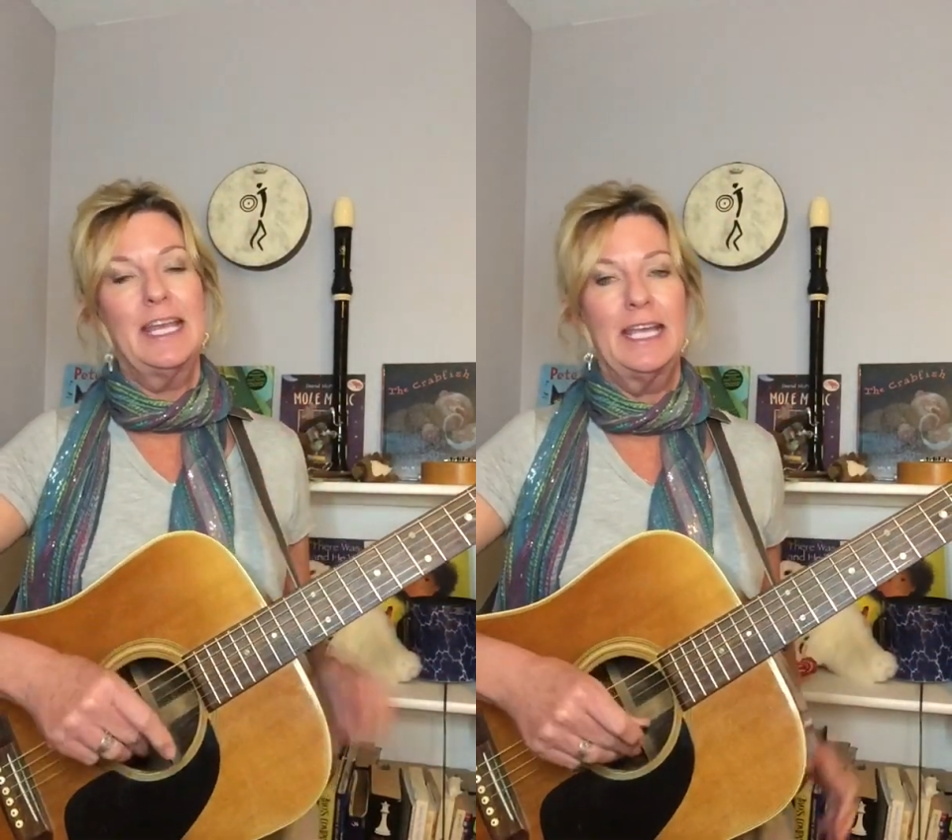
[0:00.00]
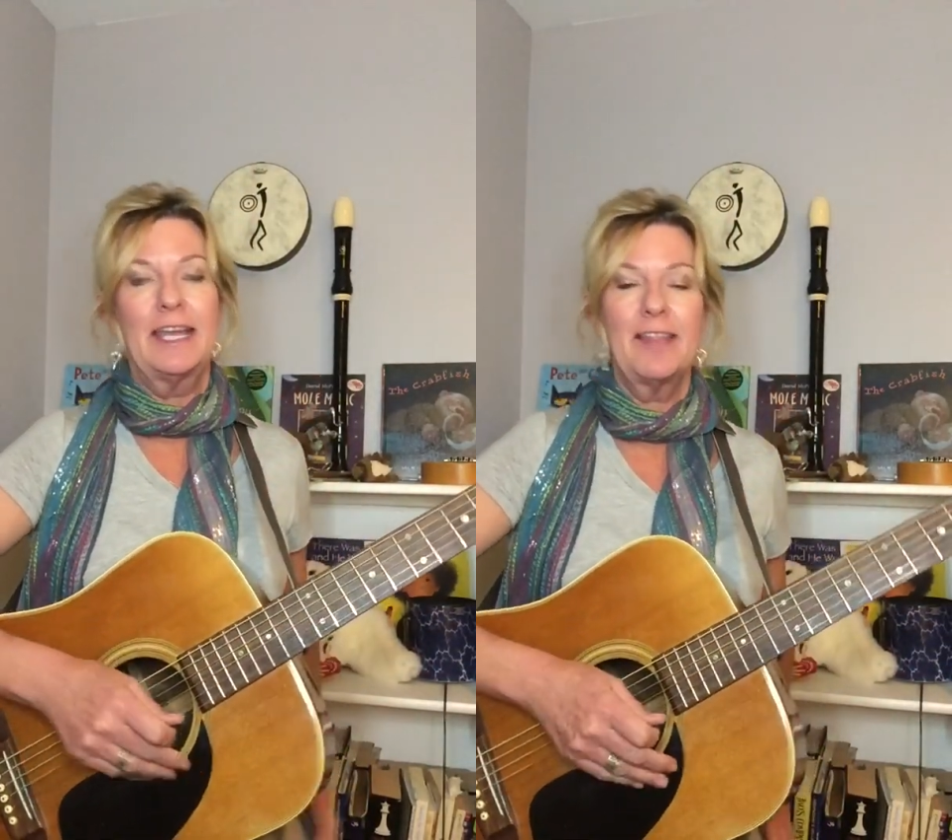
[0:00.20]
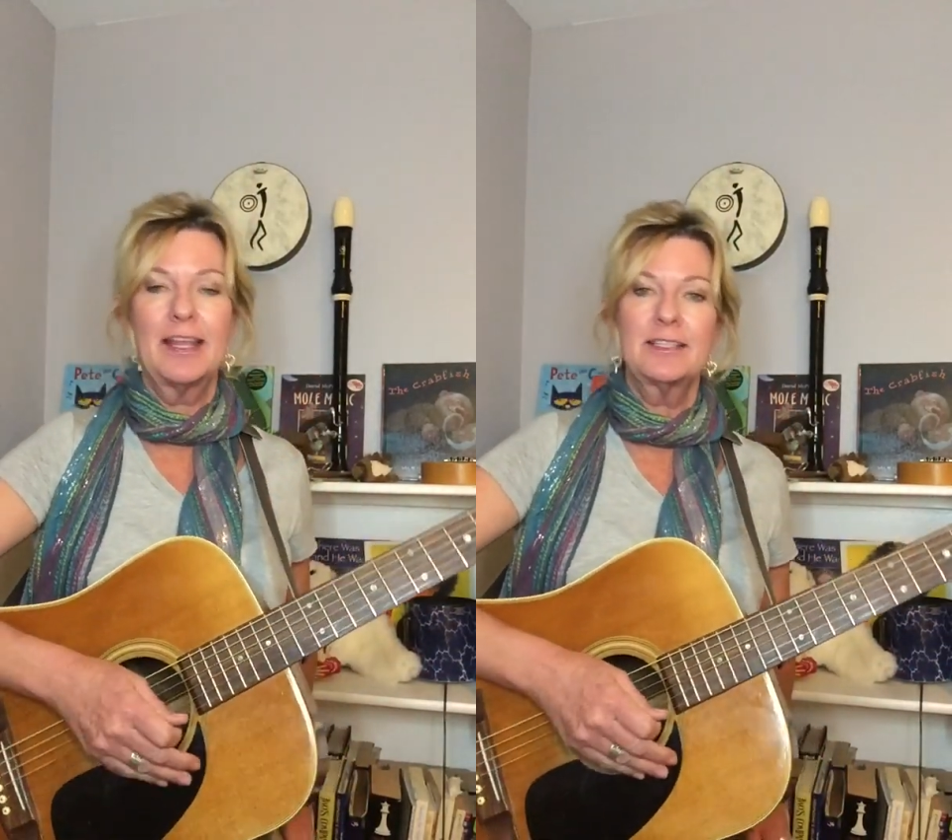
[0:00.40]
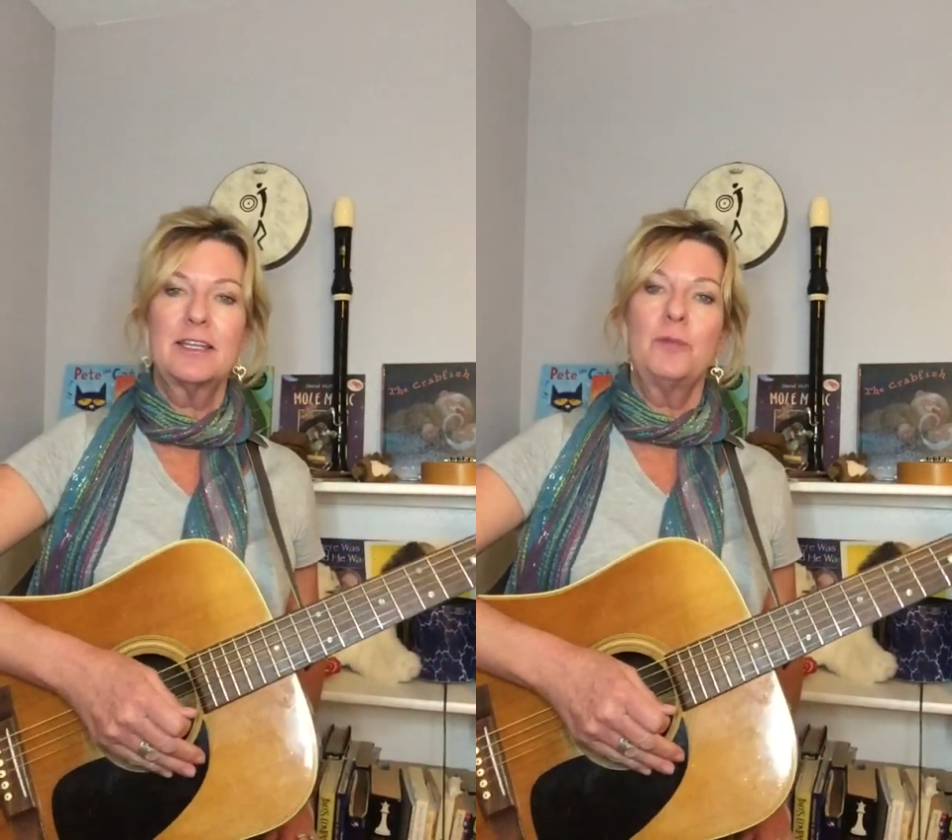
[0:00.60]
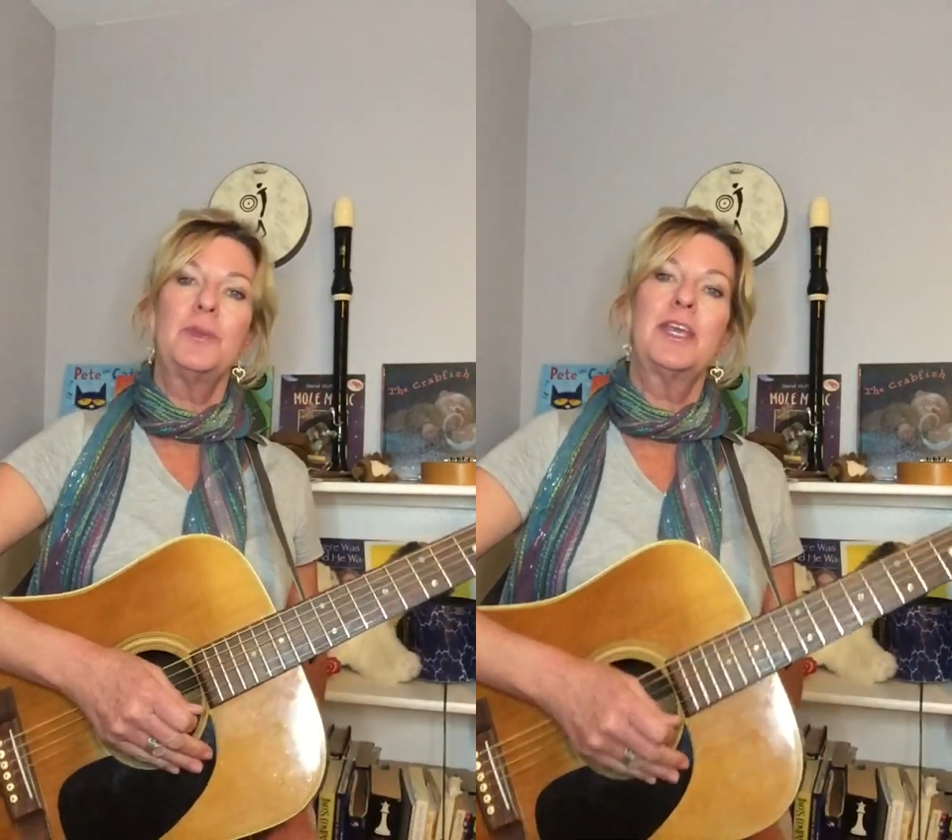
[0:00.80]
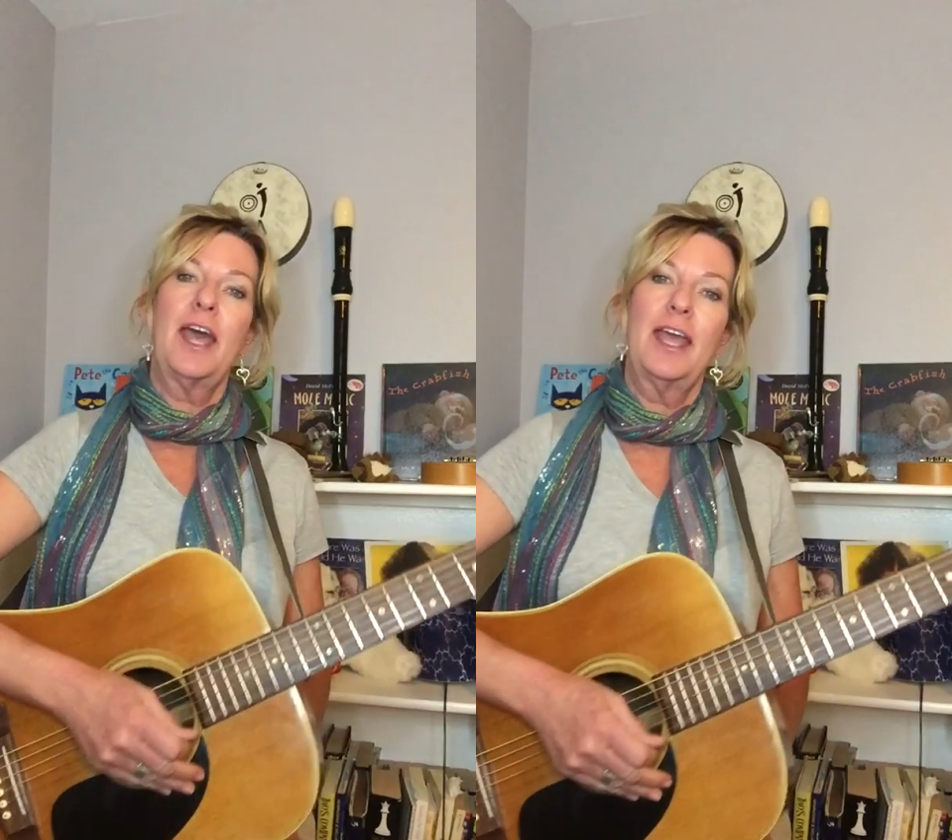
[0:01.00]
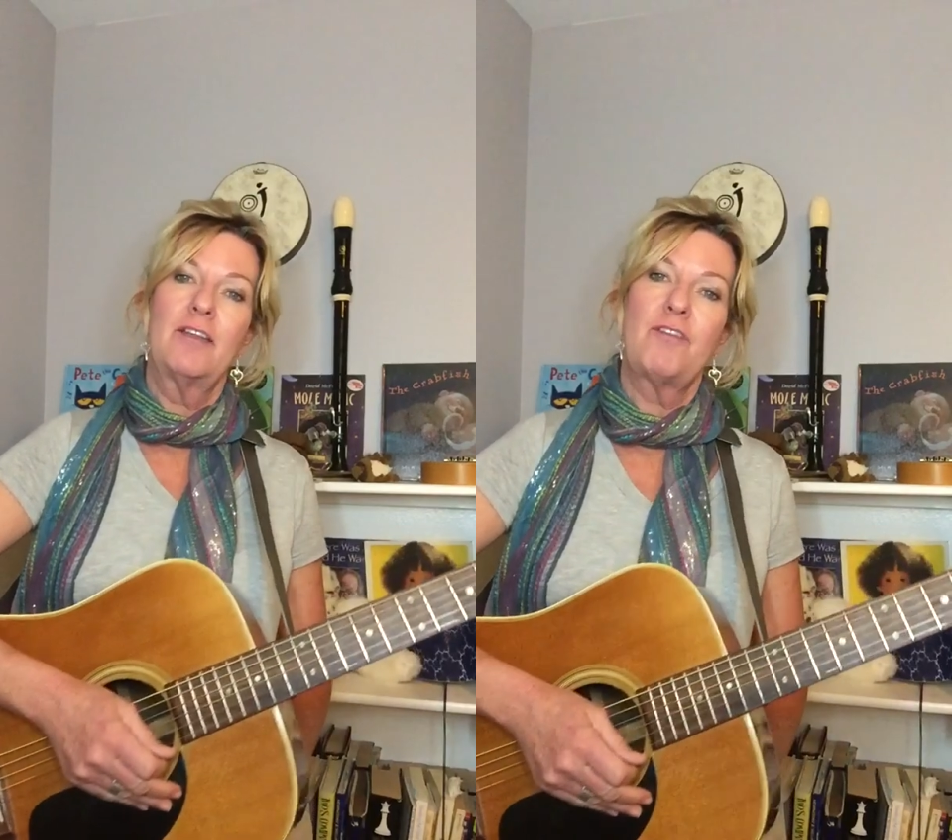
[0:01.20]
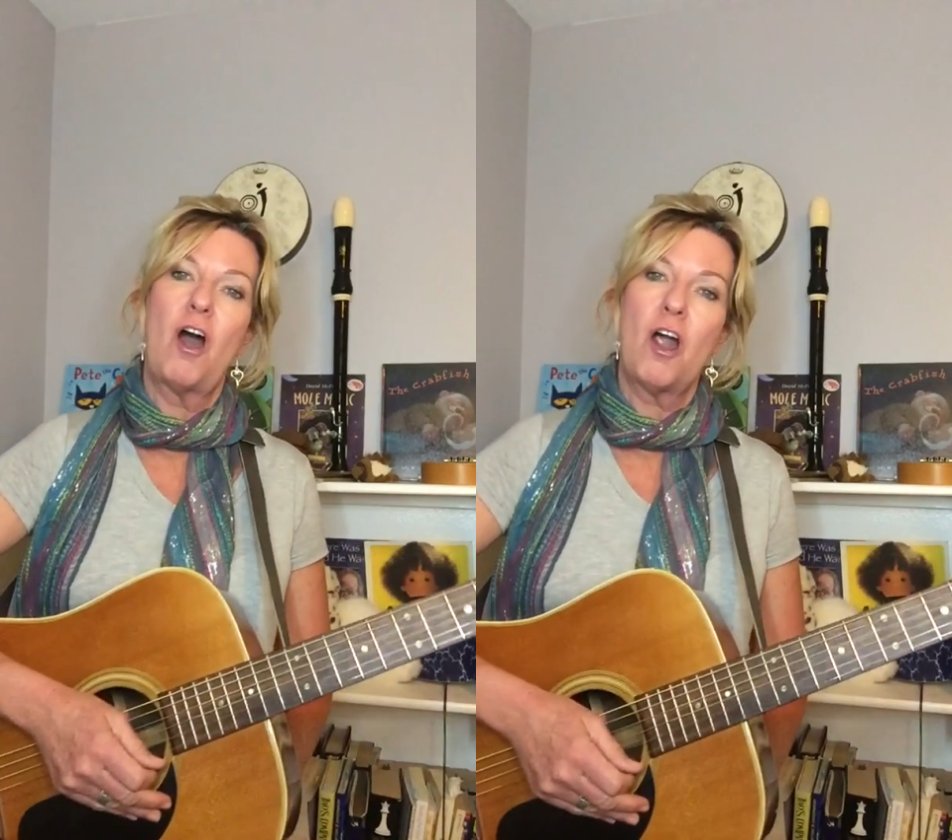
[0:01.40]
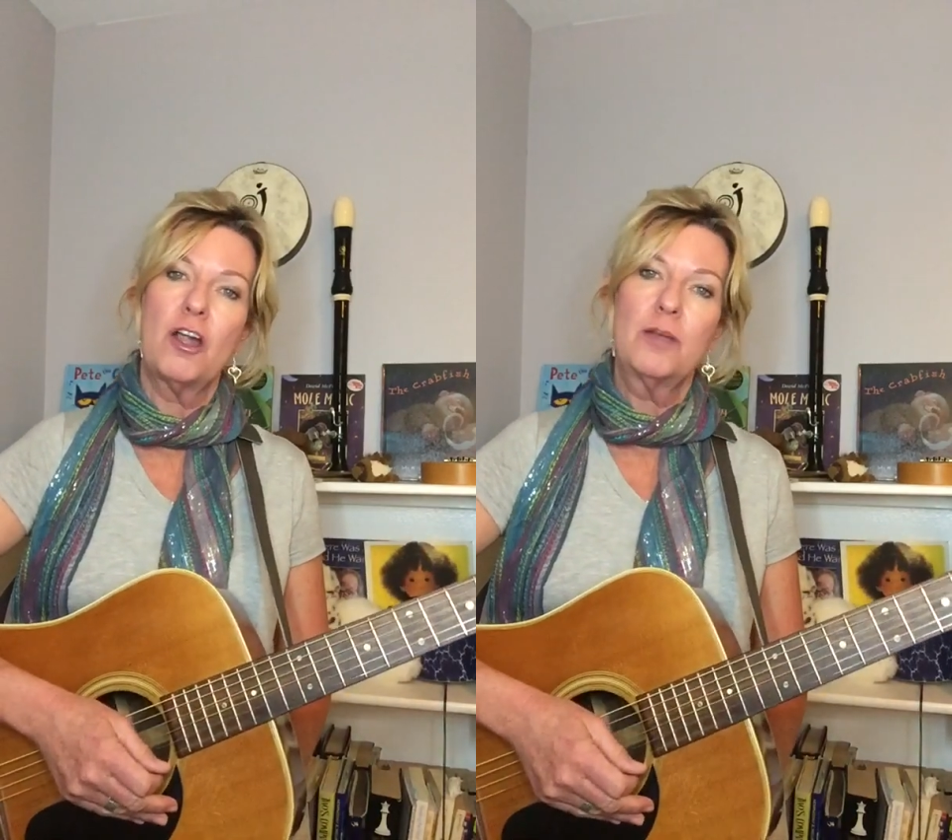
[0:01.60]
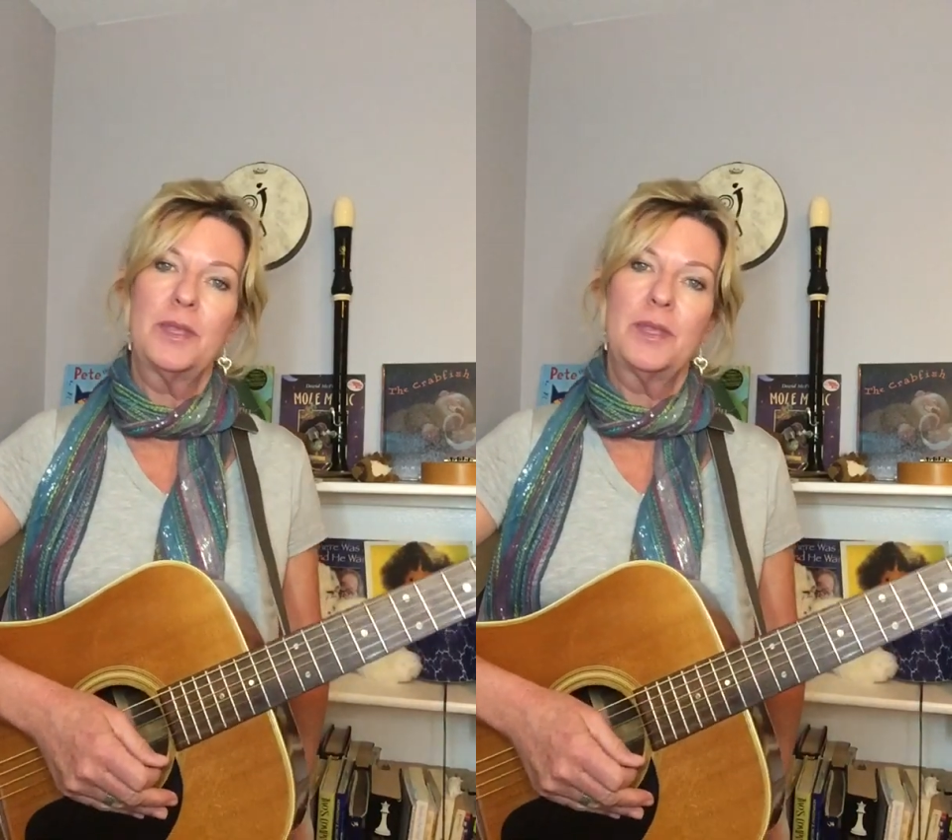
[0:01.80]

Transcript: And that's going to be kind of hard